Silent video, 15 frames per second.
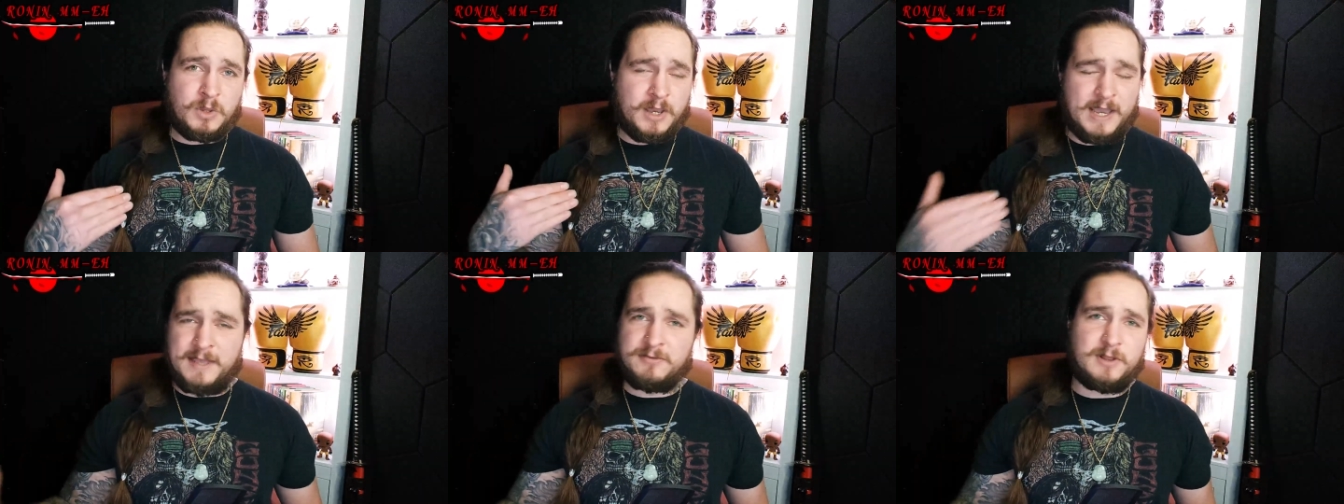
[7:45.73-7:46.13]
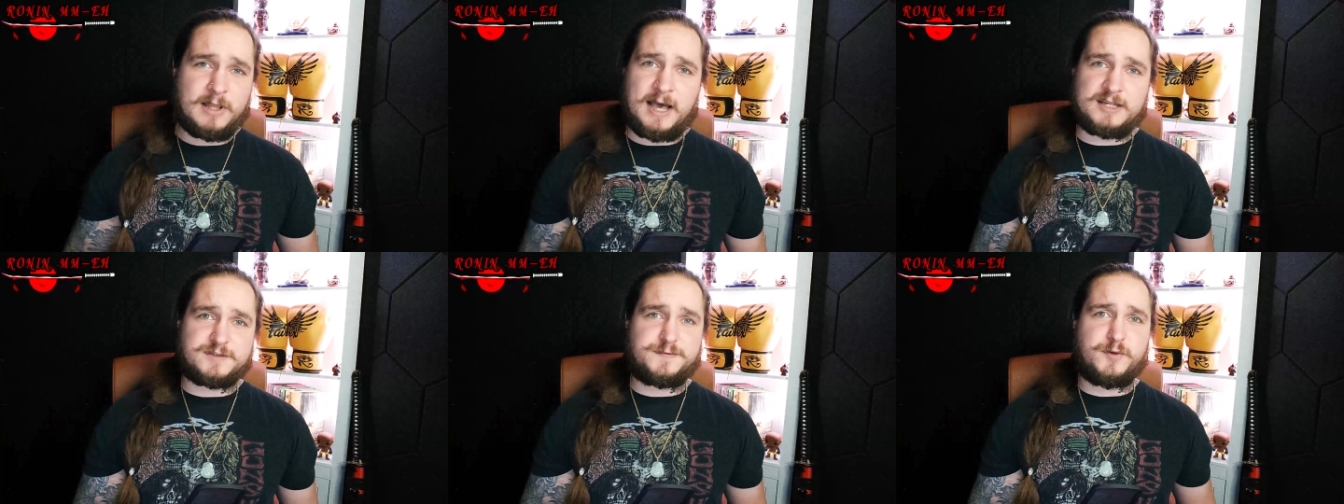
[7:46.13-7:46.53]
in the
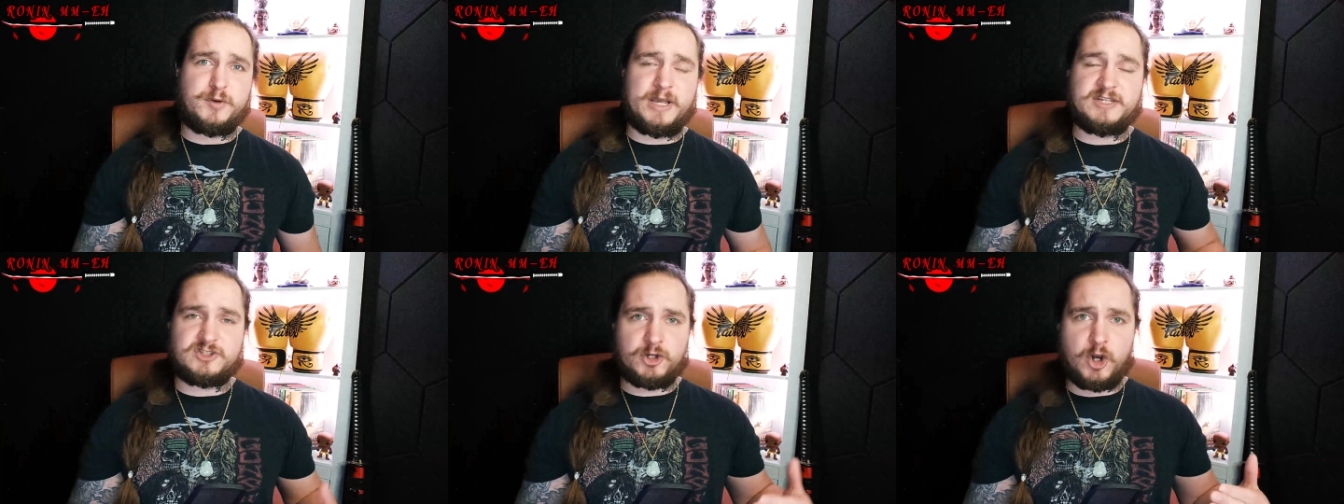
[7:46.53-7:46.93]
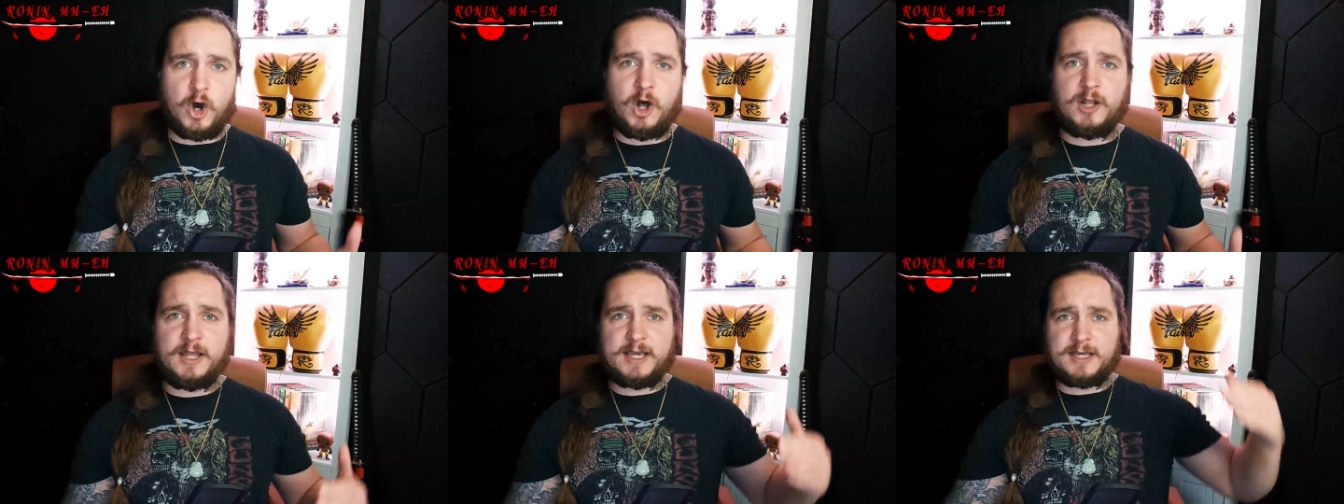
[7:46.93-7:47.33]
last few days, and
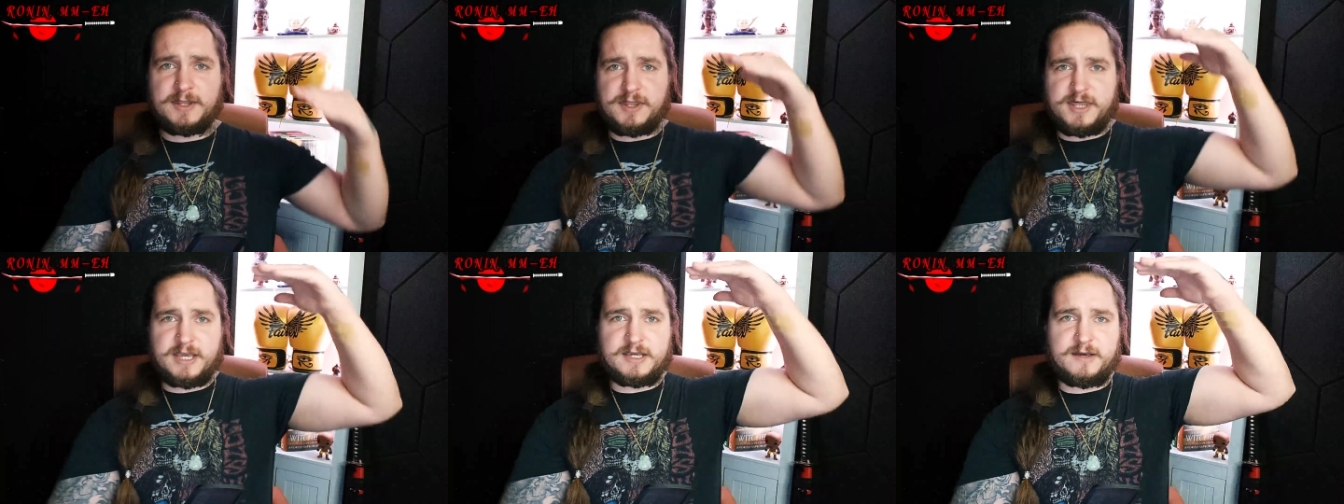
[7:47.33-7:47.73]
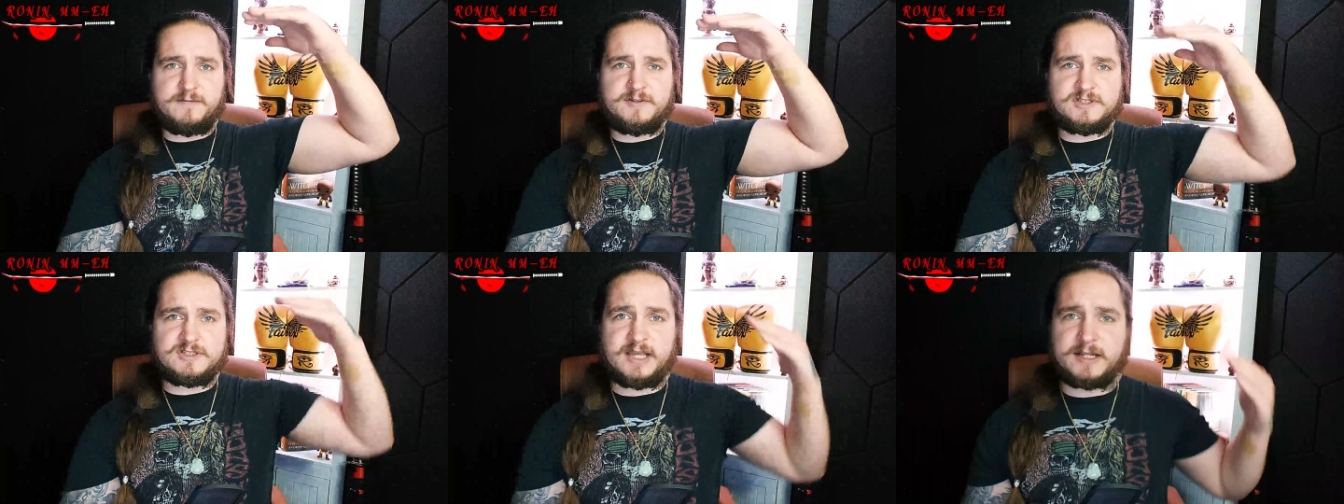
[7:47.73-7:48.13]
all I can think of
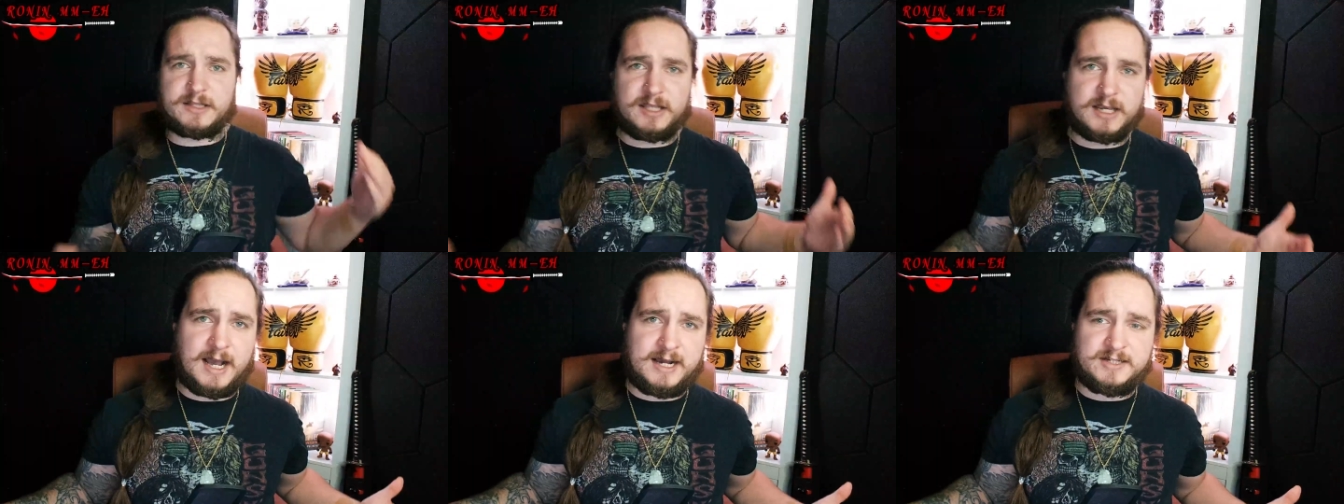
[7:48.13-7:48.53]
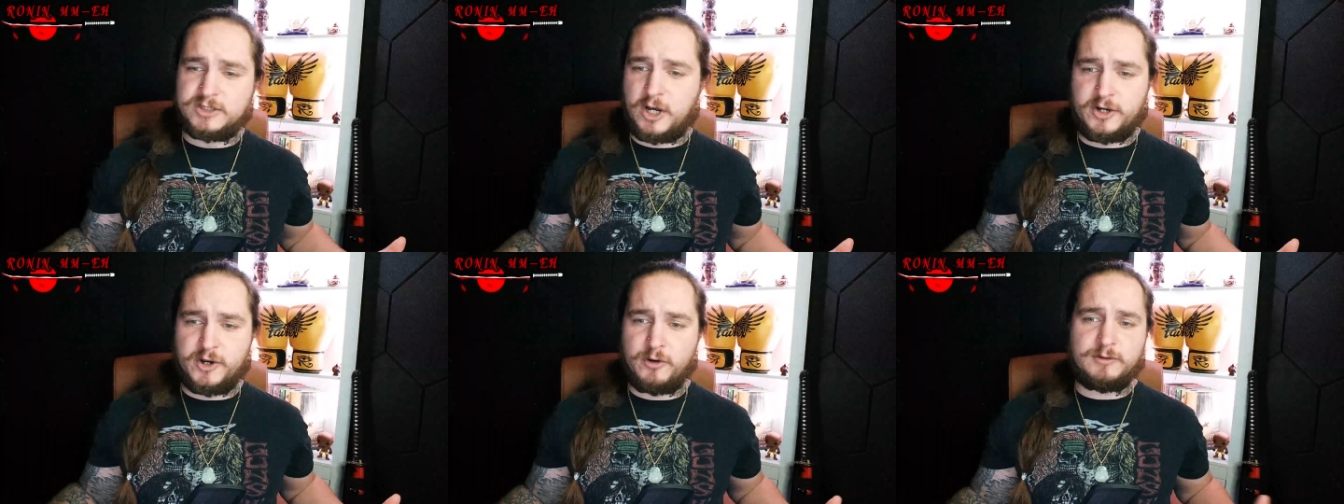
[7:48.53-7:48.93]
is like the guy's
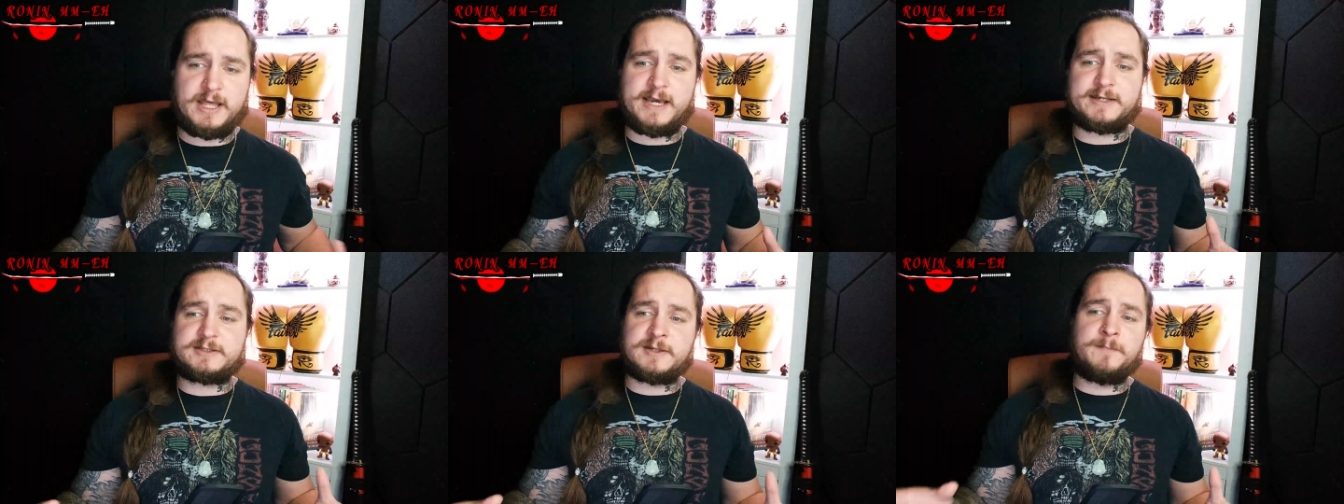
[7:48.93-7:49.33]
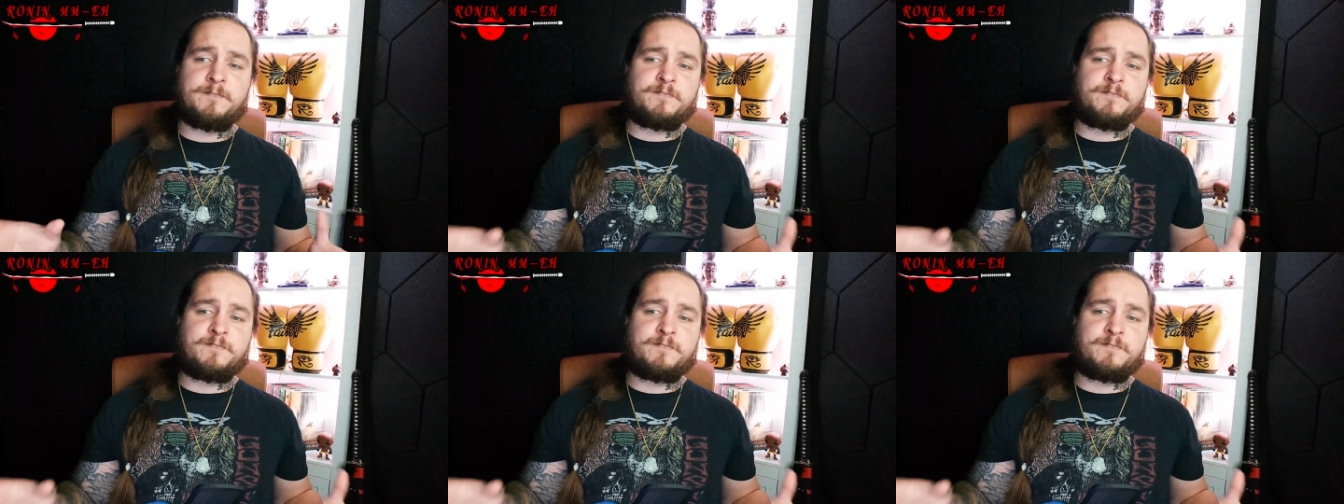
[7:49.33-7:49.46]
got no legs.